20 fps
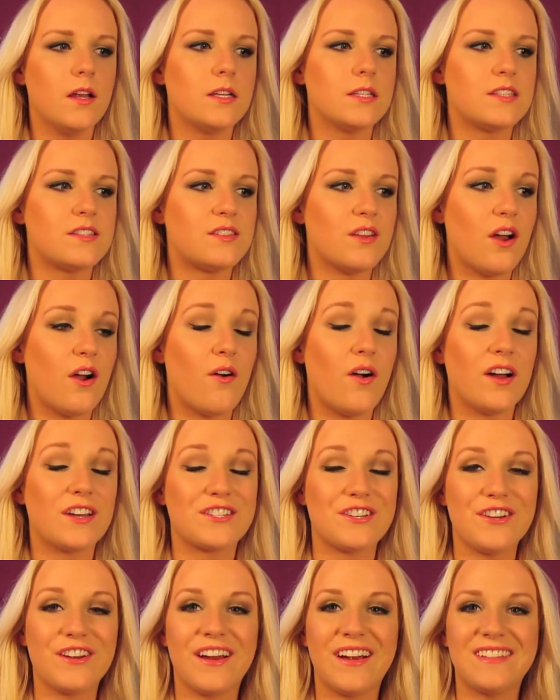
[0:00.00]
So I'll
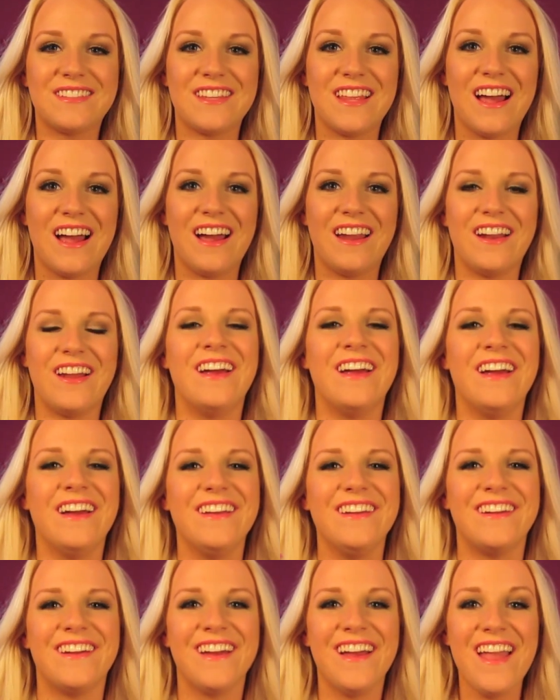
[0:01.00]
show you guys
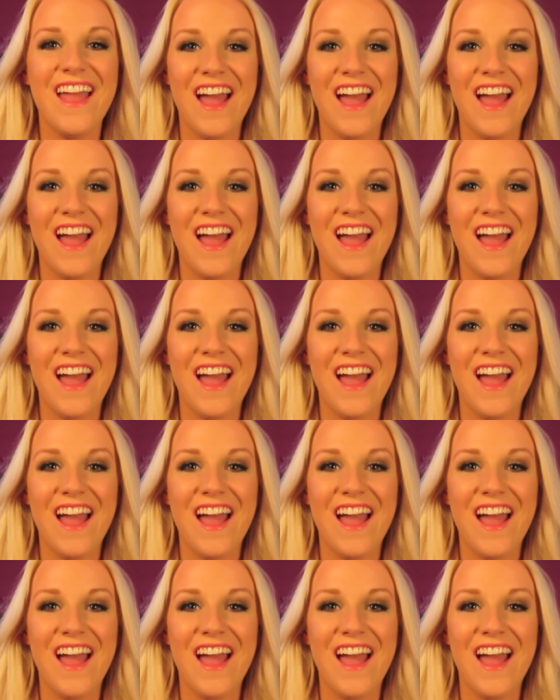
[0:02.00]
that.